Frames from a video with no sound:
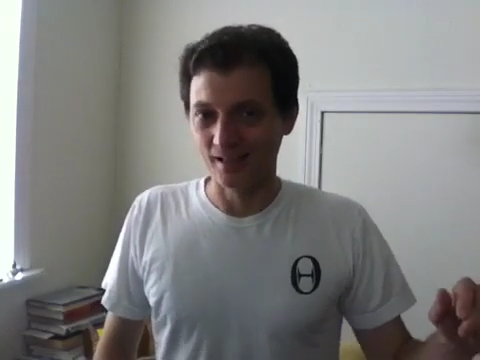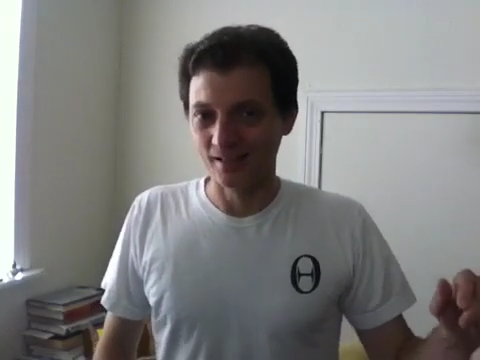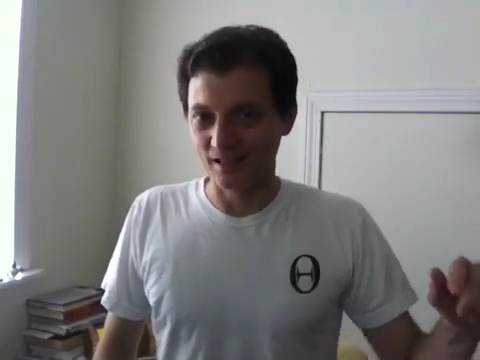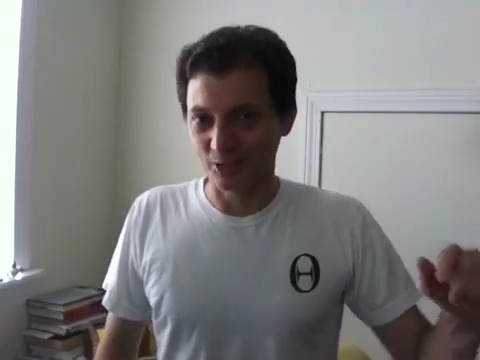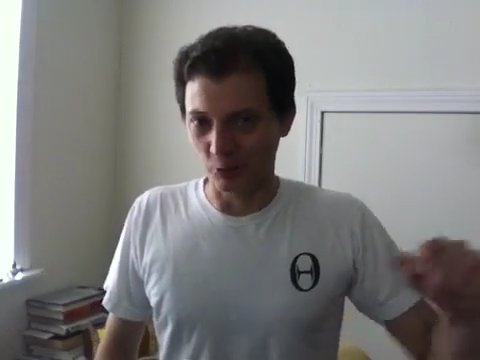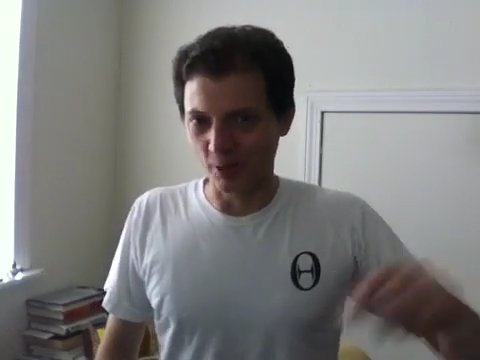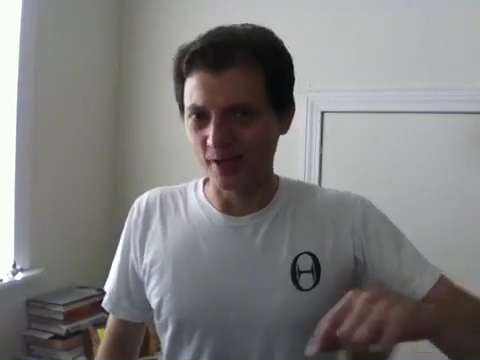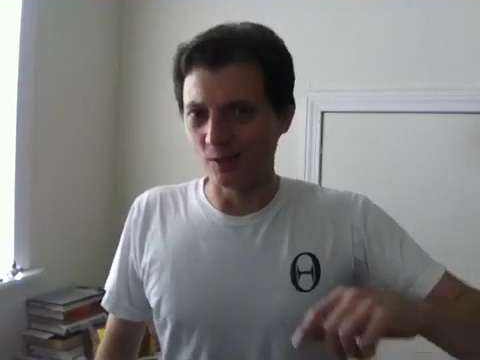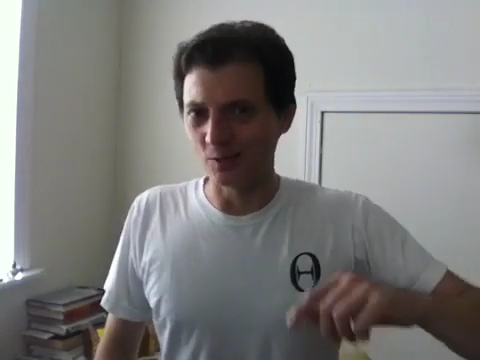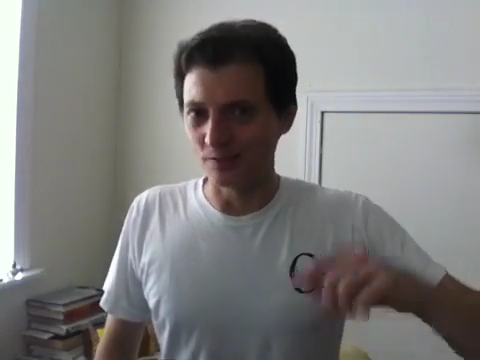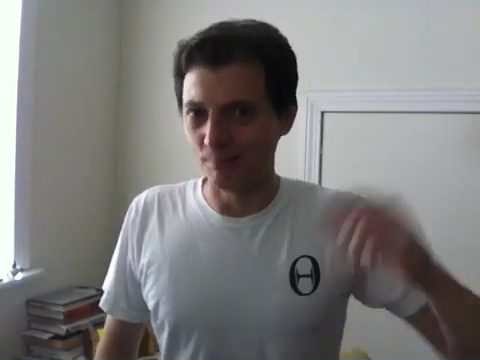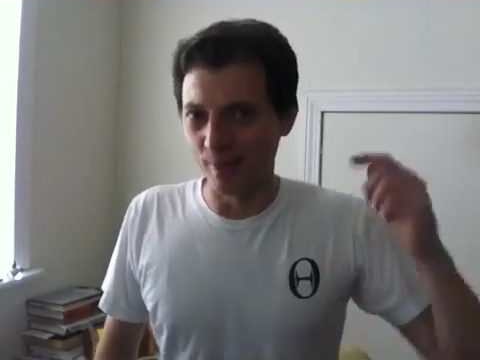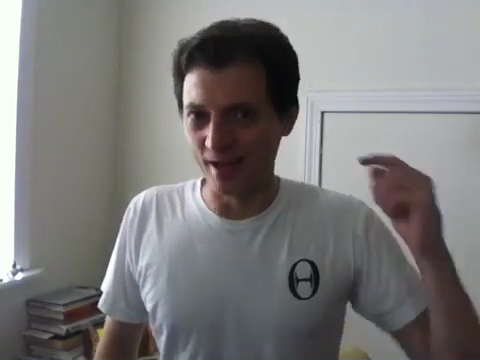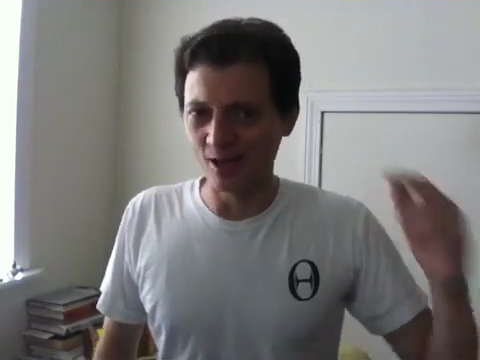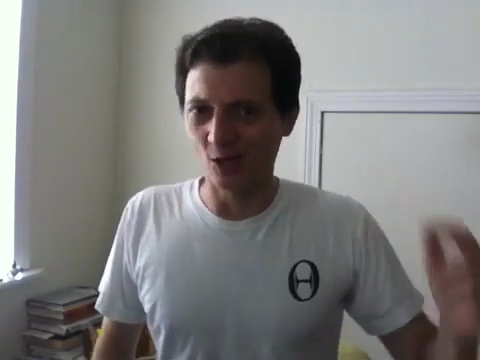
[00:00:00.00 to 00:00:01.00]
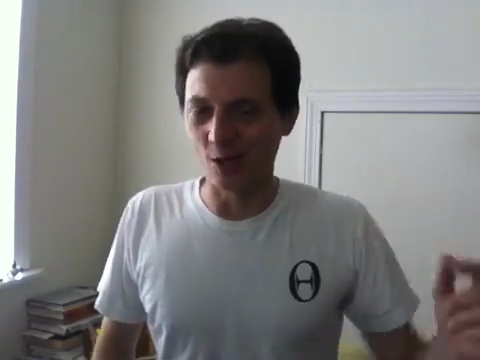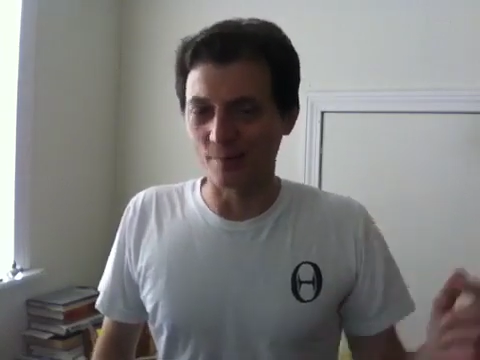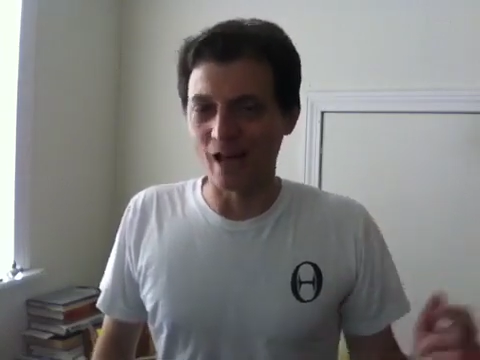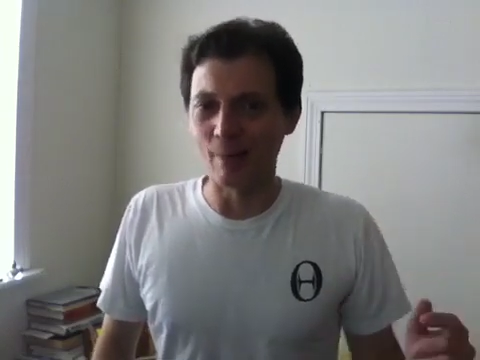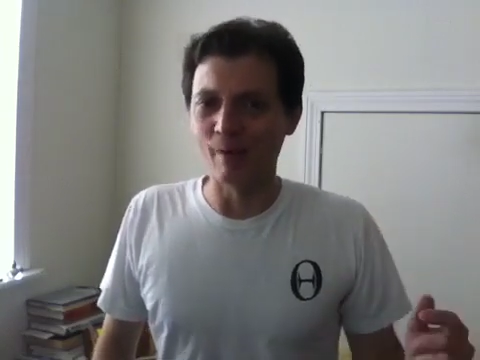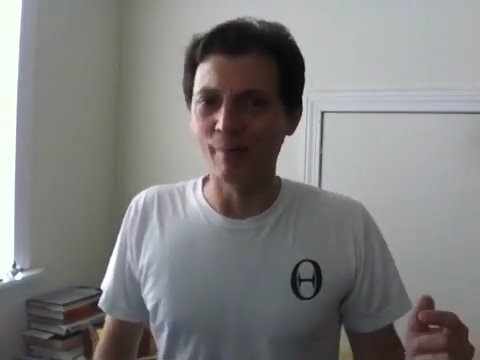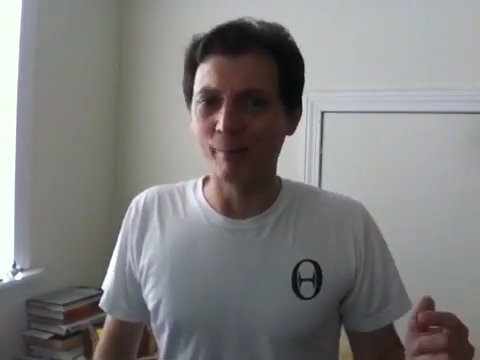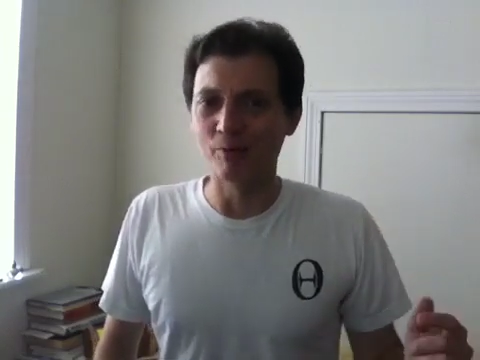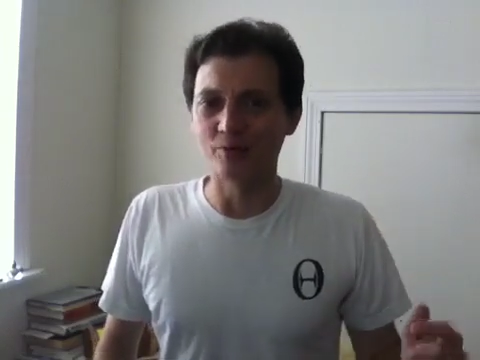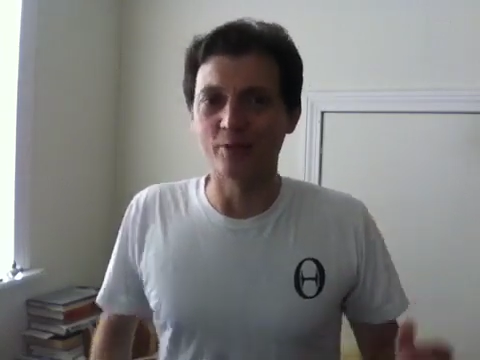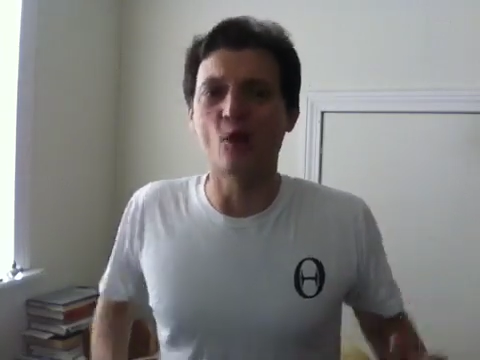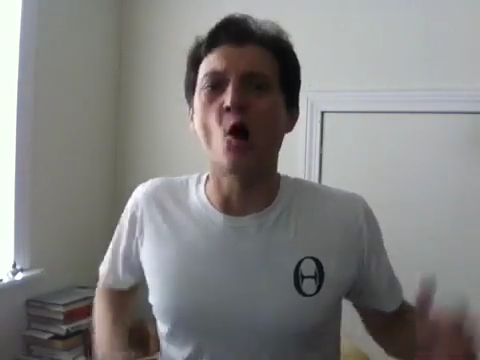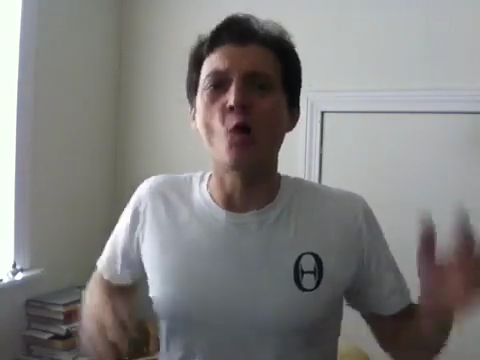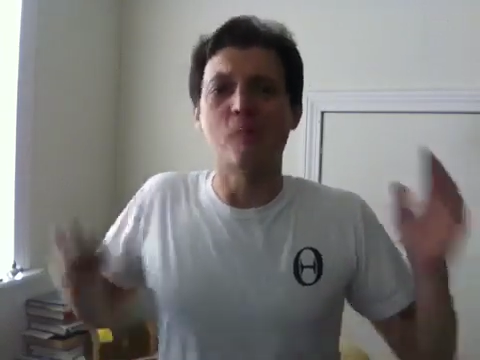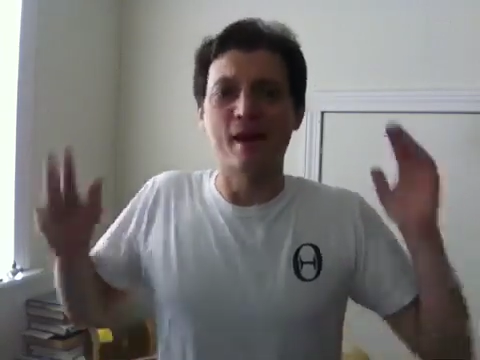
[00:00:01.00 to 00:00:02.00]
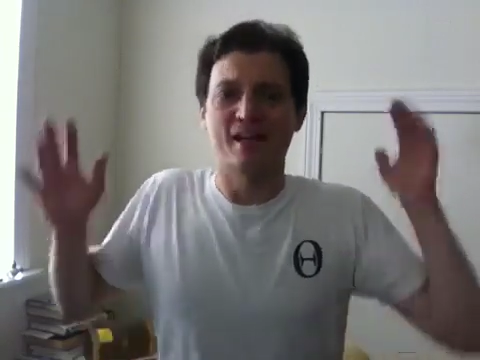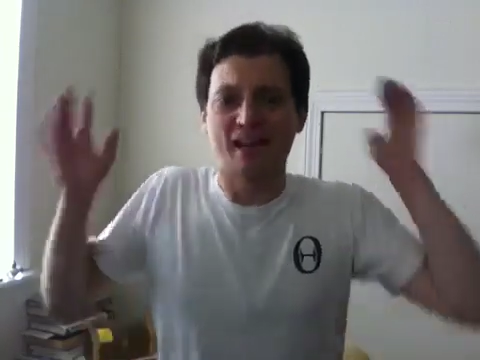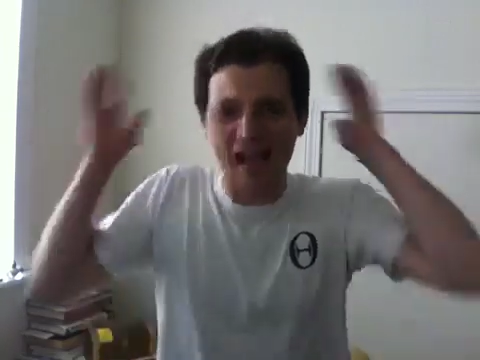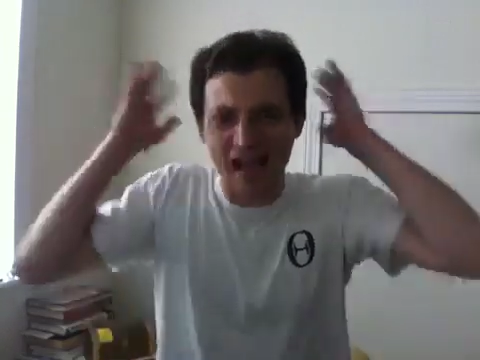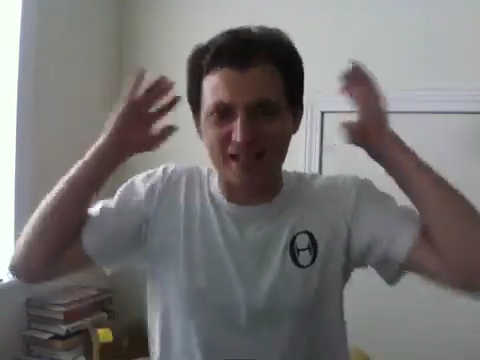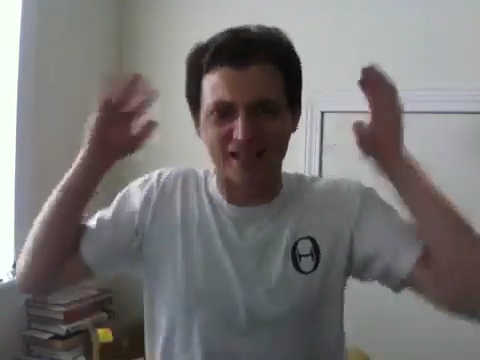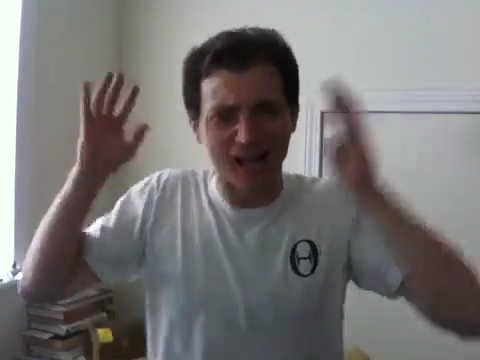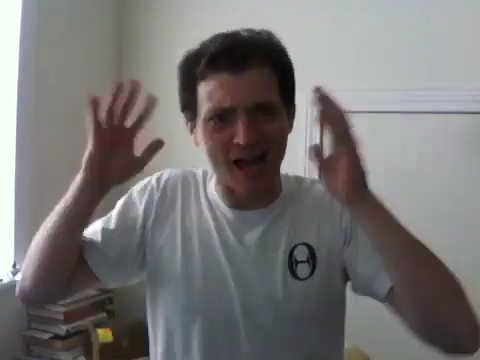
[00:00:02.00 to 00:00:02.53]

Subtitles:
Detroit goes bankrupt. How many people said, oh my gosh,